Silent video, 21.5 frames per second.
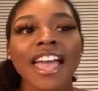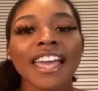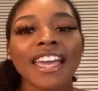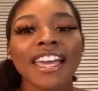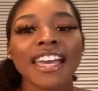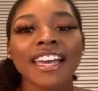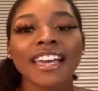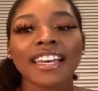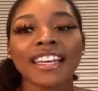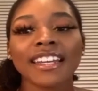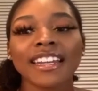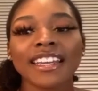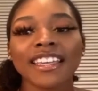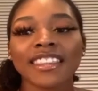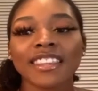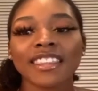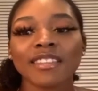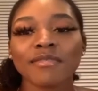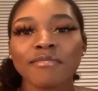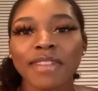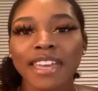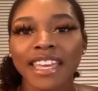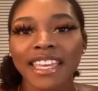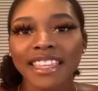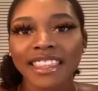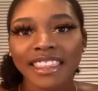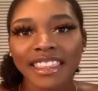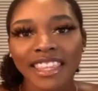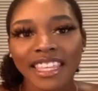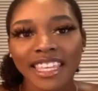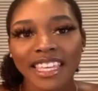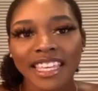And the
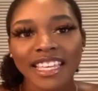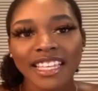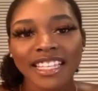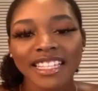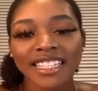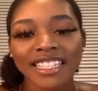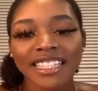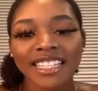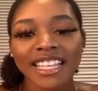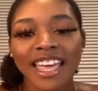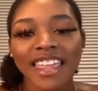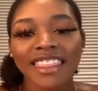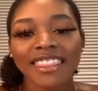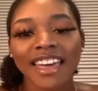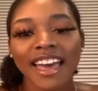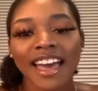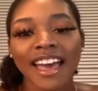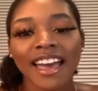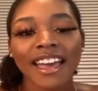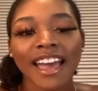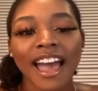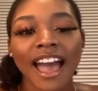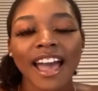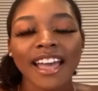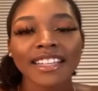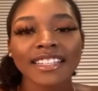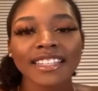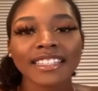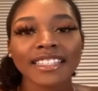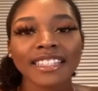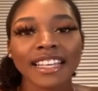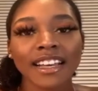main things that I
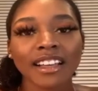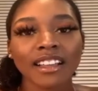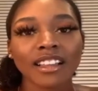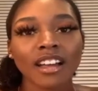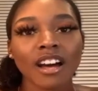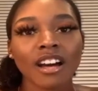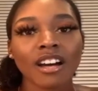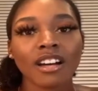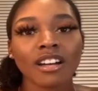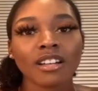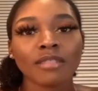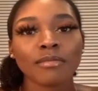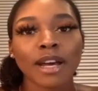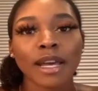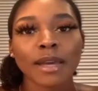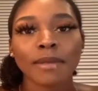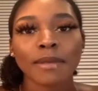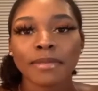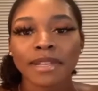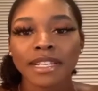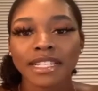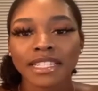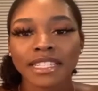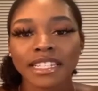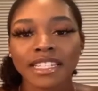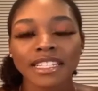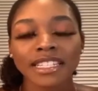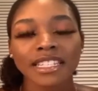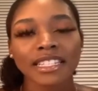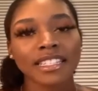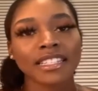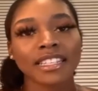sell on my business,
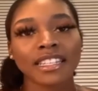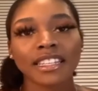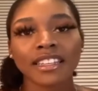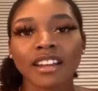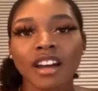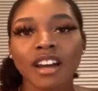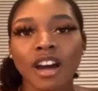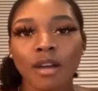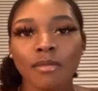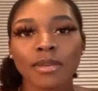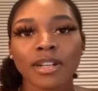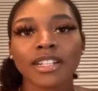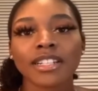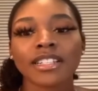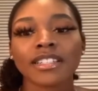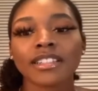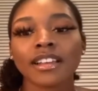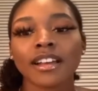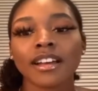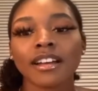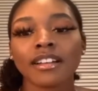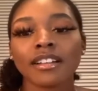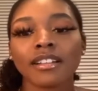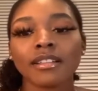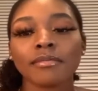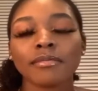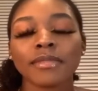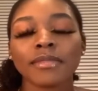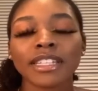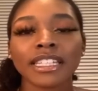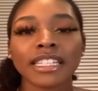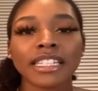it's an e-commerce,
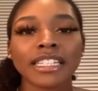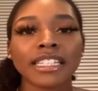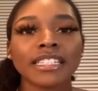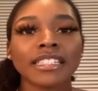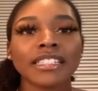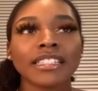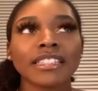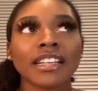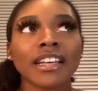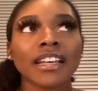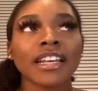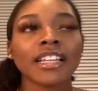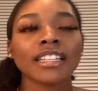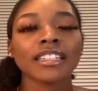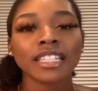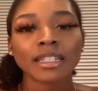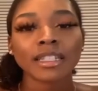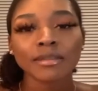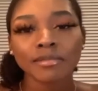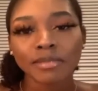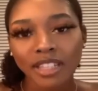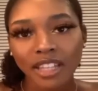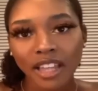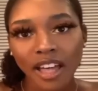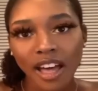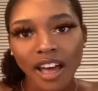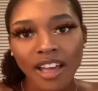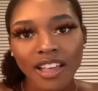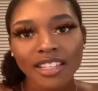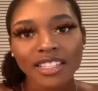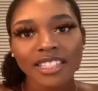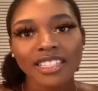is lip
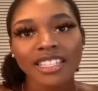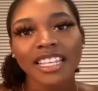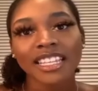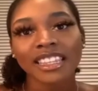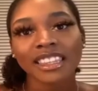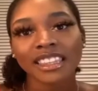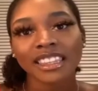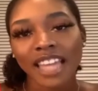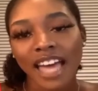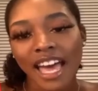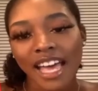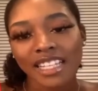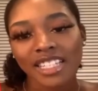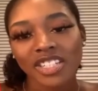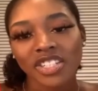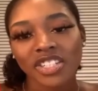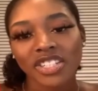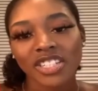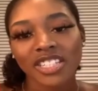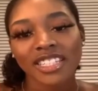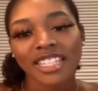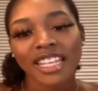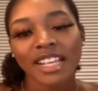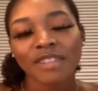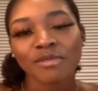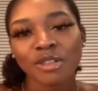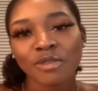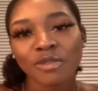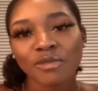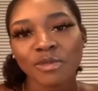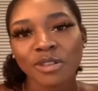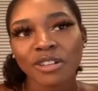gloss and lashes. And
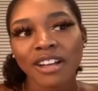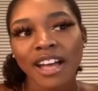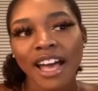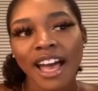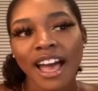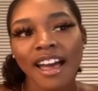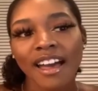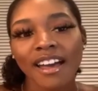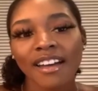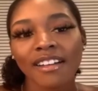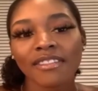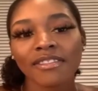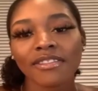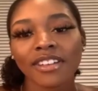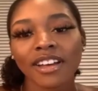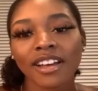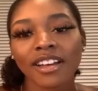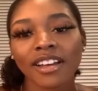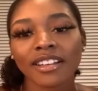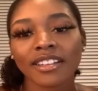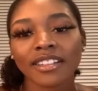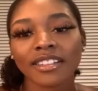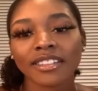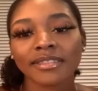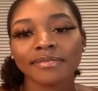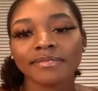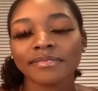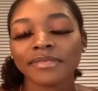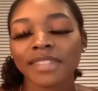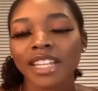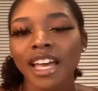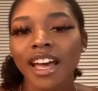we will have
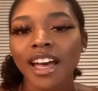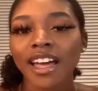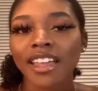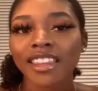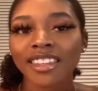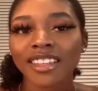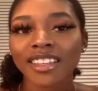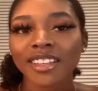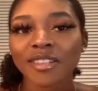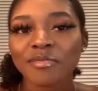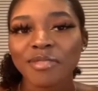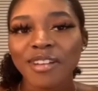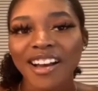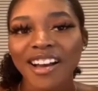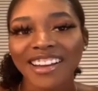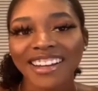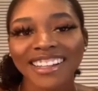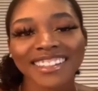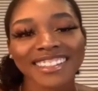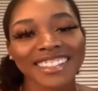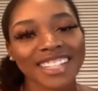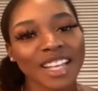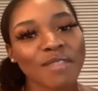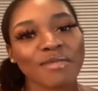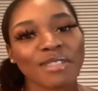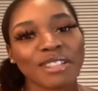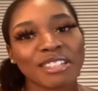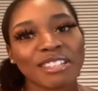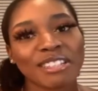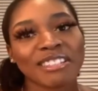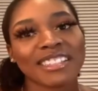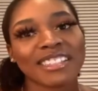other products coming
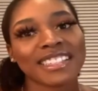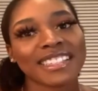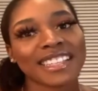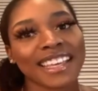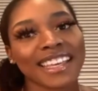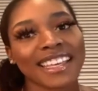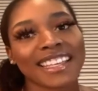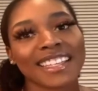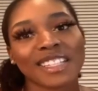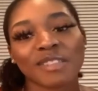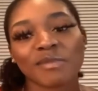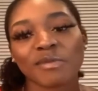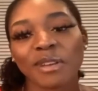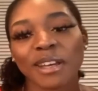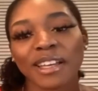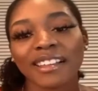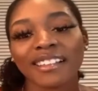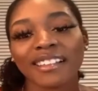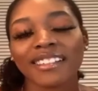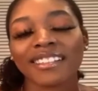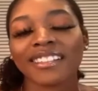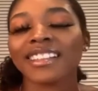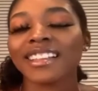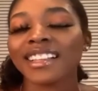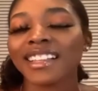to the site as well.